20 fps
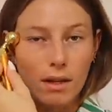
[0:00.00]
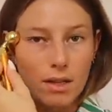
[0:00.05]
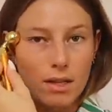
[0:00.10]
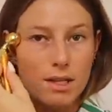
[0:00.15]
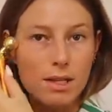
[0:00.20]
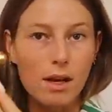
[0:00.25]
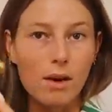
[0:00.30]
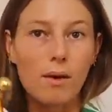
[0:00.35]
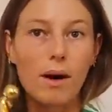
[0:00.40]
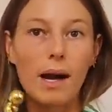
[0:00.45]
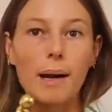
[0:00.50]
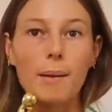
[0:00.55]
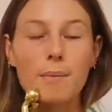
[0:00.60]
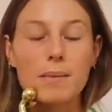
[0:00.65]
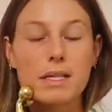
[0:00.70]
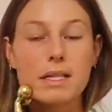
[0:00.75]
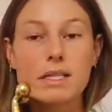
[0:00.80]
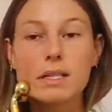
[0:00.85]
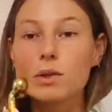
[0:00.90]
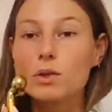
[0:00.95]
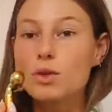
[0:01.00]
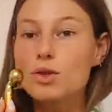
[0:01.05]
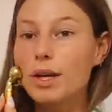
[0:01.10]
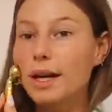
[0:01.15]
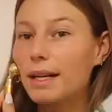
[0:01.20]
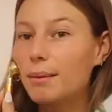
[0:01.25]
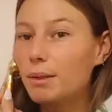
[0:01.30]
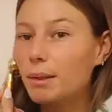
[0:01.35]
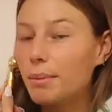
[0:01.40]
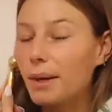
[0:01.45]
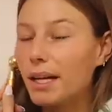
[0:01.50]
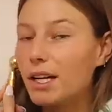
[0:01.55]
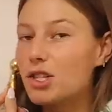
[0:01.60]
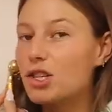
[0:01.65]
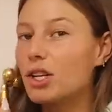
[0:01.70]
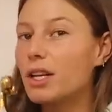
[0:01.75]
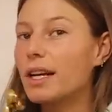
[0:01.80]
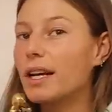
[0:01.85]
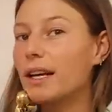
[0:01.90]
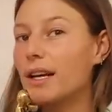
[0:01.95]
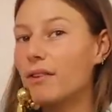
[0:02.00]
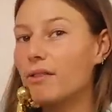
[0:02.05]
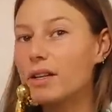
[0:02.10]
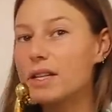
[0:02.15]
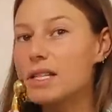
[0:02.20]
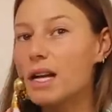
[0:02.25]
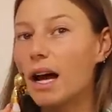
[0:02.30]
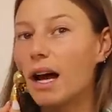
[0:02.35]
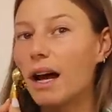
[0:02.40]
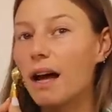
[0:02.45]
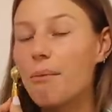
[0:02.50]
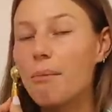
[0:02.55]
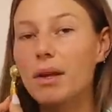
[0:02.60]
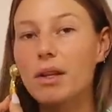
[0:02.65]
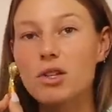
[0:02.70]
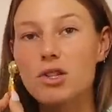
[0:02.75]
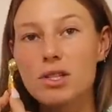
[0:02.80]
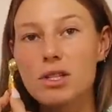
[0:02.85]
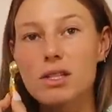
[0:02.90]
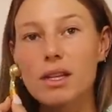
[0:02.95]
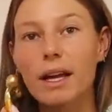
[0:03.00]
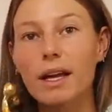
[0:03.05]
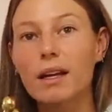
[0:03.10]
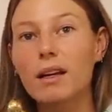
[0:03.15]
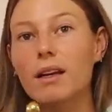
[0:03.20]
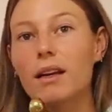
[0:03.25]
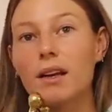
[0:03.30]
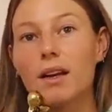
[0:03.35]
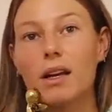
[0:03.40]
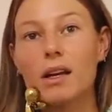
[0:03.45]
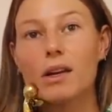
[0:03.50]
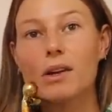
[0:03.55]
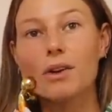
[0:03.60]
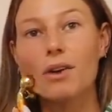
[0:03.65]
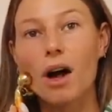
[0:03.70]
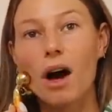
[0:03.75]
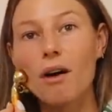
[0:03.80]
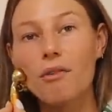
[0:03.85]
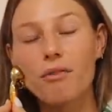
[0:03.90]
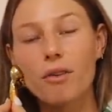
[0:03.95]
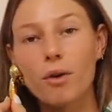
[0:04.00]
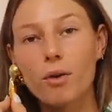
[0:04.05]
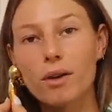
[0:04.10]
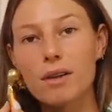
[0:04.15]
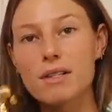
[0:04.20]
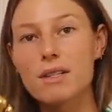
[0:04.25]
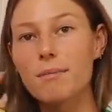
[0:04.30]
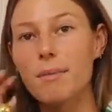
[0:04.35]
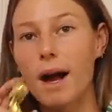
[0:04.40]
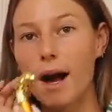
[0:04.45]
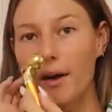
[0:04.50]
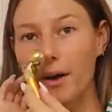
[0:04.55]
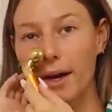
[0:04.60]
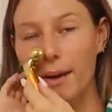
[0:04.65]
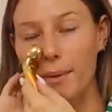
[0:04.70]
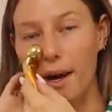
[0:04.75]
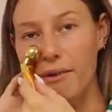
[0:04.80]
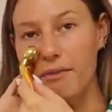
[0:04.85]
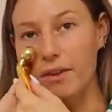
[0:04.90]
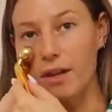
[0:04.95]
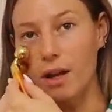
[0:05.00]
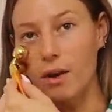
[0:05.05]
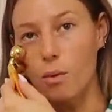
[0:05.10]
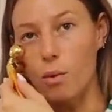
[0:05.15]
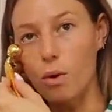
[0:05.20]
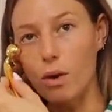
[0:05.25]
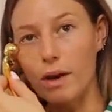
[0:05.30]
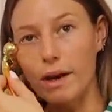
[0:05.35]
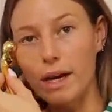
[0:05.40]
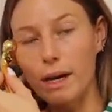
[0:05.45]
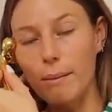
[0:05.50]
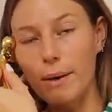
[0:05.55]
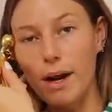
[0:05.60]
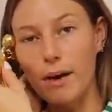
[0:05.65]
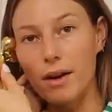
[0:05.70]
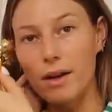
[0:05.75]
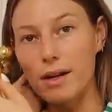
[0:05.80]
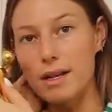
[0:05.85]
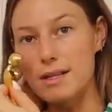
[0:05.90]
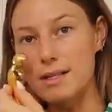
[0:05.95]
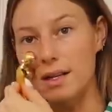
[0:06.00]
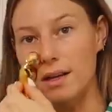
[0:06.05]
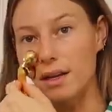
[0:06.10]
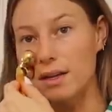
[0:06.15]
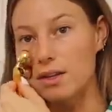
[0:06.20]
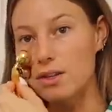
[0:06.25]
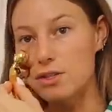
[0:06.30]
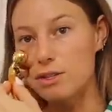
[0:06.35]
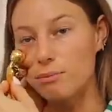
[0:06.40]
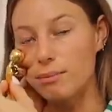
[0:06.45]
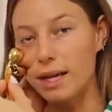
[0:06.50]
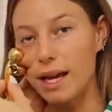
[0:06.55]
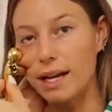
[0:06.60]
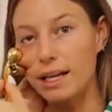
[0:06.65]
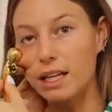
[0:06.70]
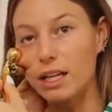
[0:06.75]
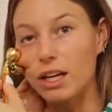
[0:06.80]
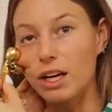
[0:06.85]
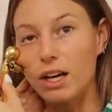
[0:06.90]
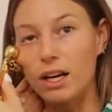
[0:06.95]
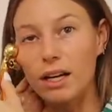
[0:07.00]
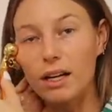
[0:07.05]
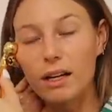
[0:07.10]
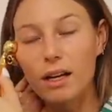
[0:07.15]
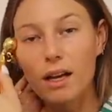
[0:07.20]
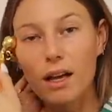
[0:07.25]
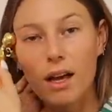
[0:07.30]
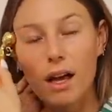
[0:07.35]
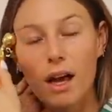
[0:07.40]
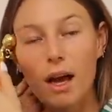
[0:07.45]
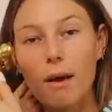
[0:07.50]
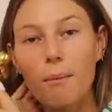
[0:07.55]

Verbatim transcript: So I'm still trying to be patient and give it time and just like not focus about it. I feel like worrying about it isn't going to do me any good.